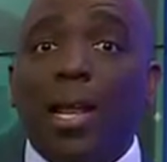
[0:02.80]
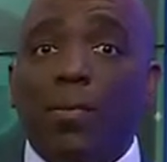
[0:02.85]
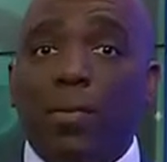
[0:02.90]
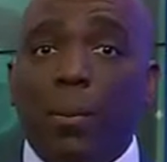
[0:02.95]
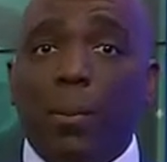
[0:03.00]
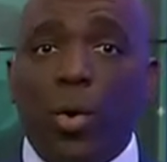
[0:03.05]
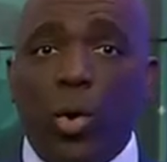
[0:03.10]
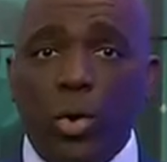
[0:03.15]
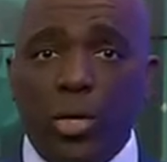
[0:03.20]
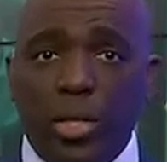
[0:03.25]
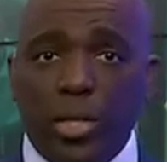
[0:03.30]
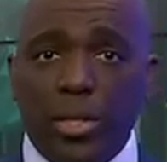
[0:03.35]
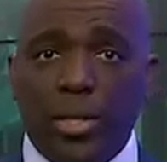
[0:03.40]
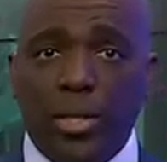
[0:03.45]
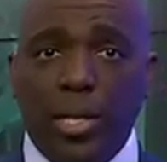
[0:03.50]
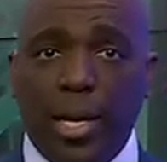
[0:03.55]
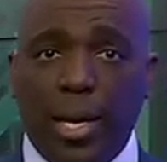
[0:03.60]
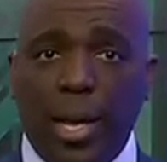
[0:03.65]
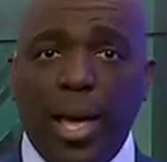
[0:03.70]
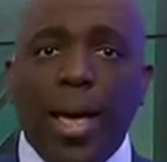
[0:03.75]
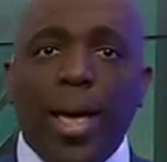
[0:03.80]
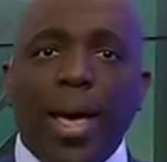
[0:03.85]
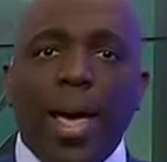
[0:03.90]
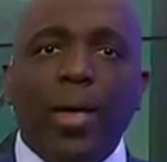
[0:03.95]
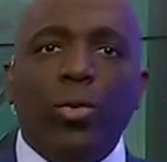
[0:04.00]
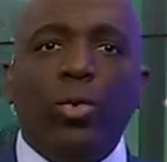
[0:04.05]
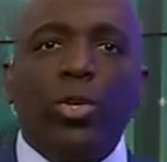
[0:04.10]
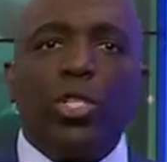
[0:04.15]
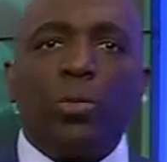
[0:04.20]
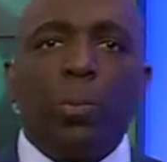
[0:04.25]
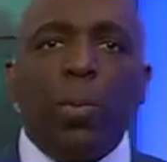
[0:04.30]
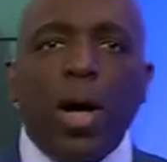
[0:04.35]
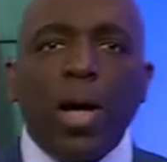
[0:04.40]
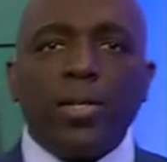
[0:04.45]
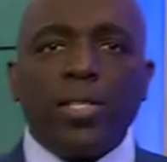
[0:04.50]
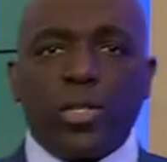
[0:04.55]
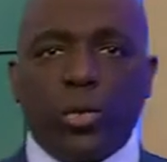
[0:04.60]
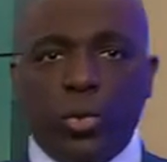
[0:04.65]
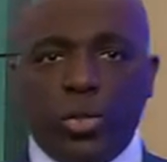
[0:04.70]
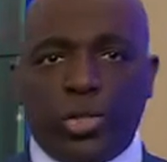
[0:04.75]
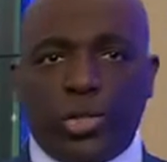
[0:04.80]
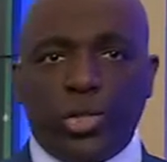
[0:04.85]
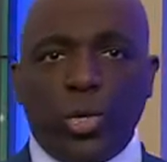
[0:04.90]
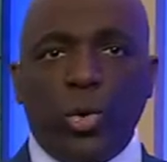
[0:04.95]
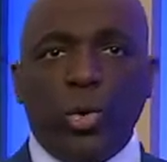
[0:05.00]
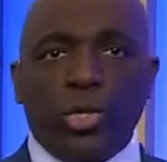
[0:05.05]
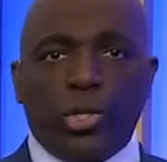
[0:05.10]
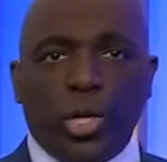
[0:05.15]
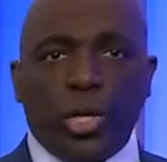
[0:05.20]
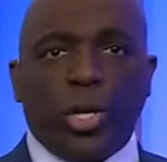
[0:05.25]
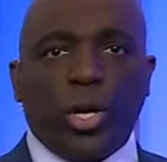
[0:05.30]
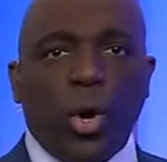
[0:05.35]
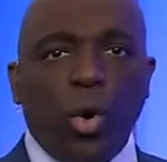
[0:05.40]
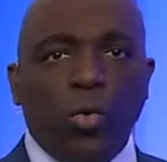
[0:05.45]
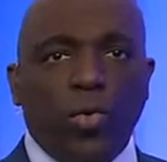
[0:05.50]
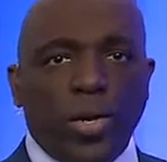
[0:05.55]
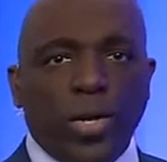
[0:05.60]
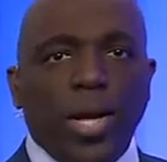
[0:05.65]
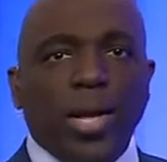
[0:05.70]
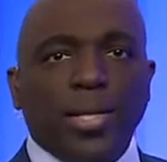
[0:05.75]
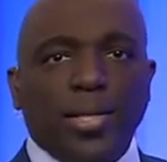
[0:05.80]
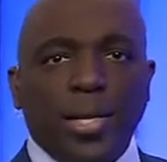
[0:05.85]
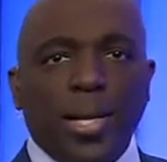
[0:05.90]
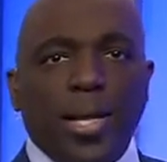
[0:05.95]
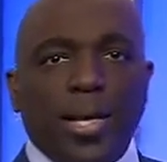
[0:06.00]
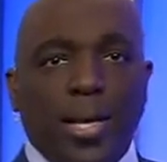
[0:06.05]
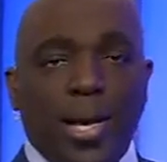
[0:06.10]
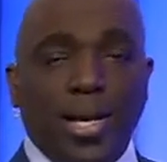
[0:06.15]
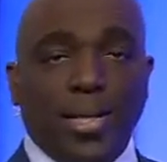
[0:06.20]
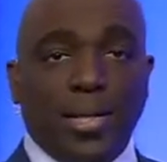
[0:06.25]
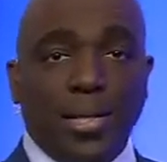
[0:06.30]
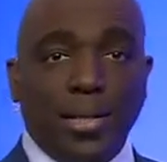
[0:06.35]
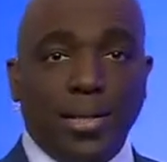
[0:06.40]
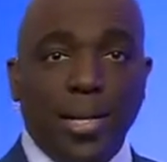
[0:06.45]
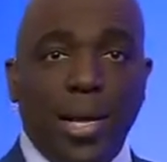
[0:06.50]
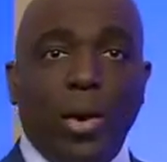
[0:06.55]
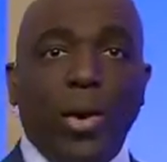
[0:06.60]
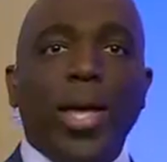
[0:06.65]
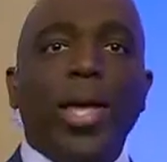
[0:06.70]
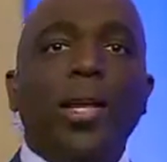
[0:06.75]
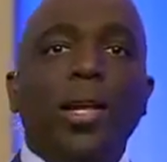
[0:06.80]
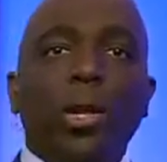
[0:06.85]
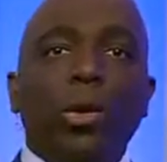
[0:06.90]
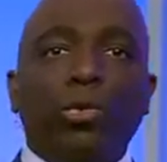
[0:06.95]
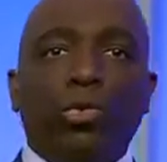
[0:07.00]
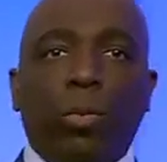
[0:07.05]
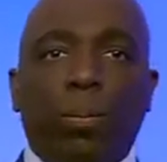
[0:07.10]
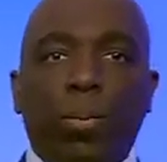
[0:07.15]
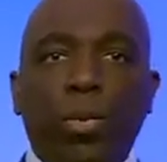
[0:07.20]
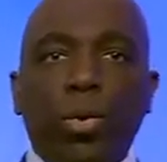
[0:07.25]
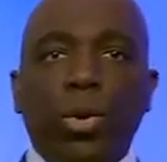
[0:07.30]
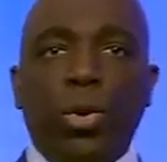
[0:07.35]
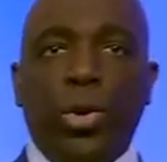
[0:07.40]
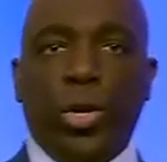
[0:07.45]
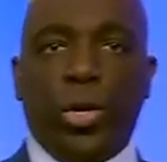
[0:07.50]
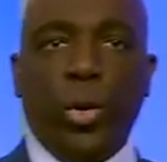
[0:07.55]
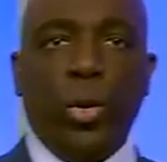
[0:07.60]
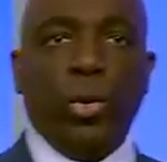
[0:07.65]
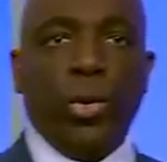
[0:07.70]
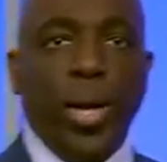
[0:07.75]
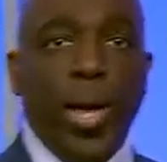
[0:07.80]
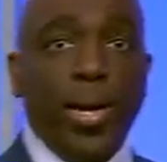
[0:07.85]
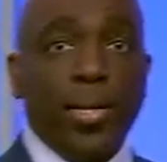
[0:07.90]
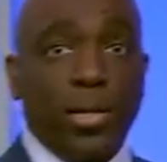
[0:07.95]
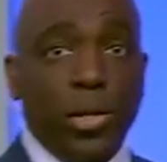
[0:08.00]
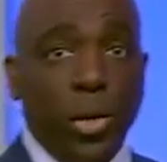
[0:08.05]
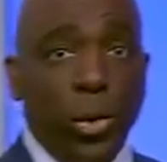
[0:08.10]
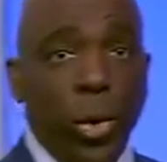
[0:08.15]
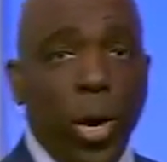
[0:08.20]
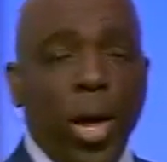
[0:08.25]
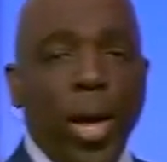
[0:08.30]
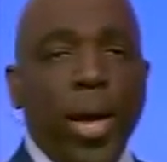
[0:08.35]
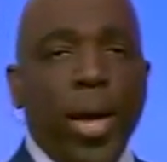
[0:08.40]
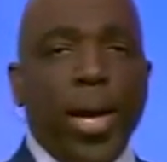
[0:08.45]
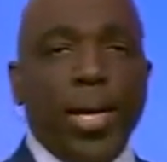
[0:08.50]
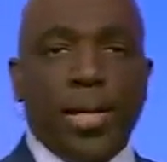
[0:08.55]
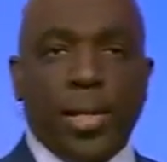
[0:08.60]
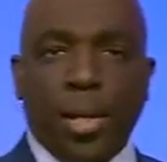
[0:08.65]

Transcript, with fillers: of emergency in response to a surge in COVID-19 cases. Now, 8 News reporter Nicole Dantzler is